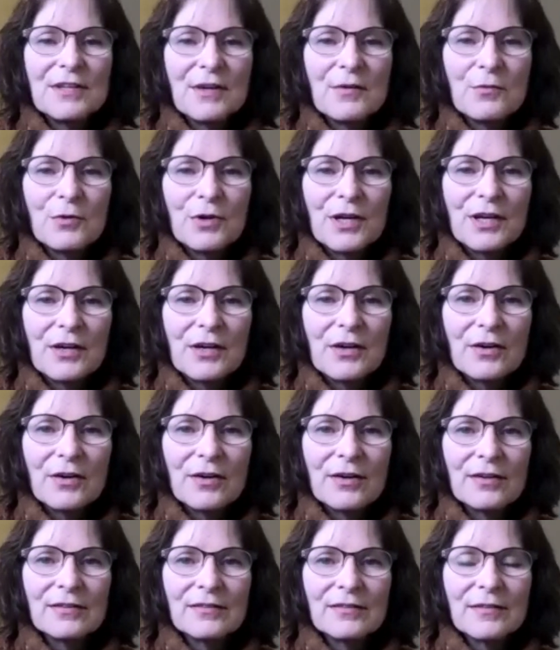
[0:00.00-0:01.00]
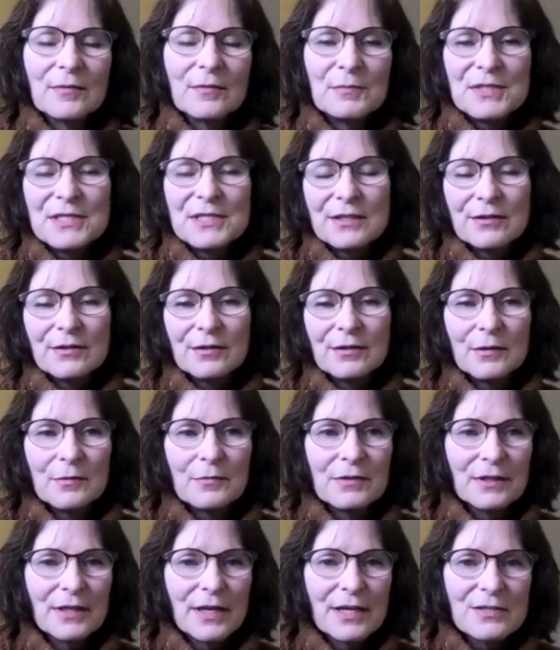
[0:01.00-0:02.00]
that we are, particularly
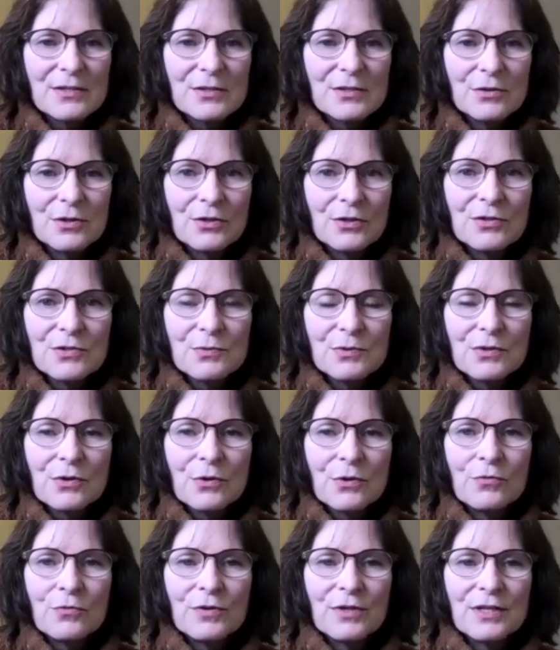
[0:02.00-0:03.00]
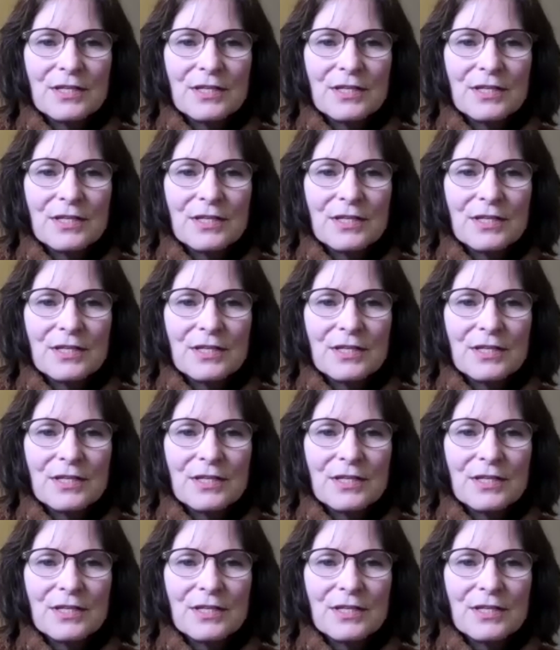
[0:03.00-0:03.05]
in the last 2 years with COVID,